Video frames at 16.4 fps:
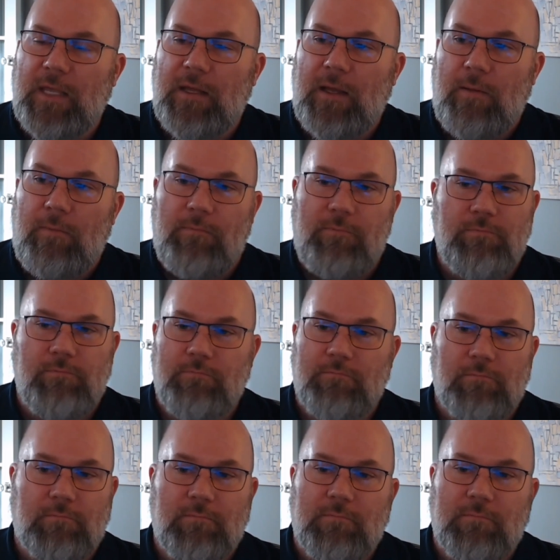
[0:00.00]
them.
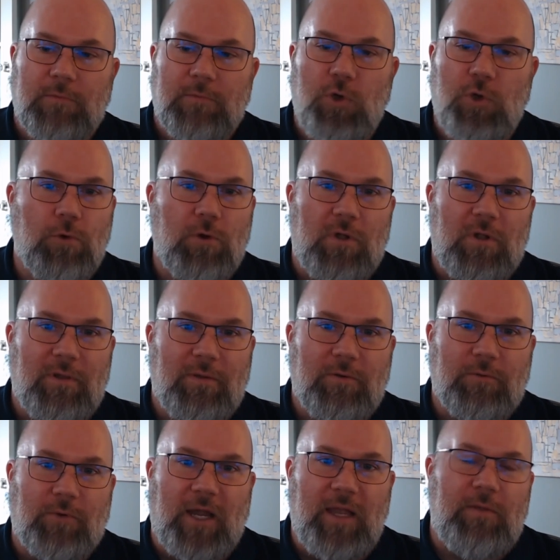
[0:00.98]
Cool,
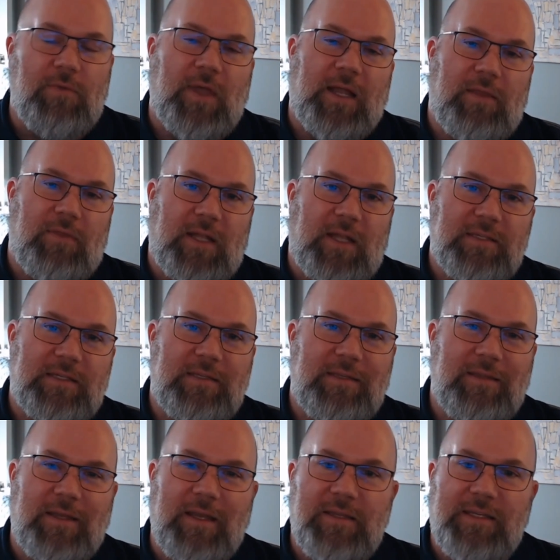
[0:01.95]
right? That's
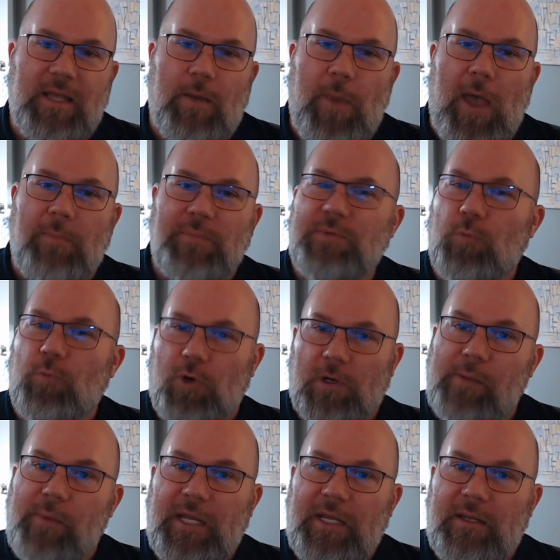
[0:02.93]
the desktop app's more
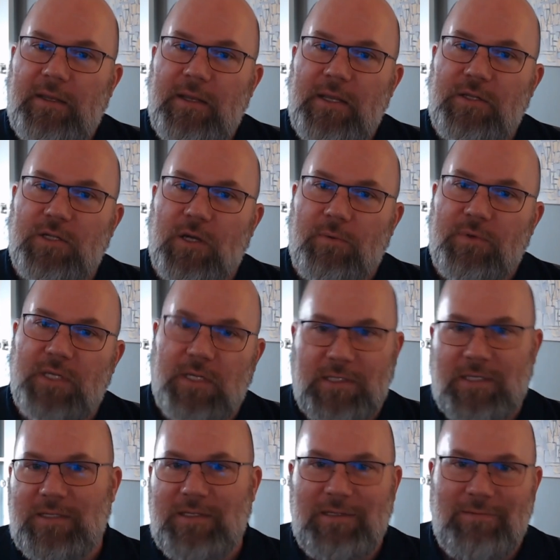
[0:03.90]
limited in terms,
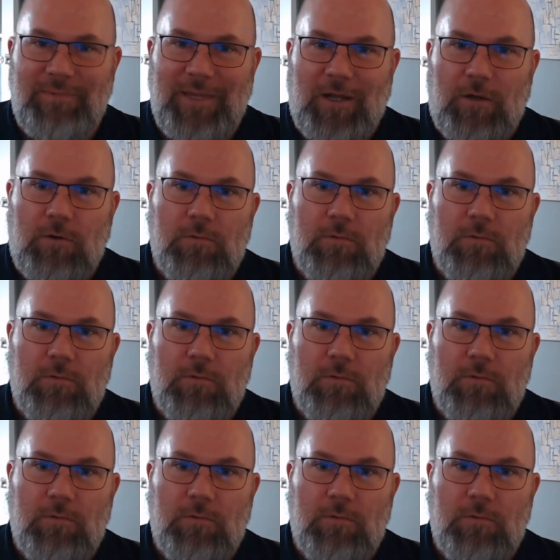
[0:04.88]
because it's,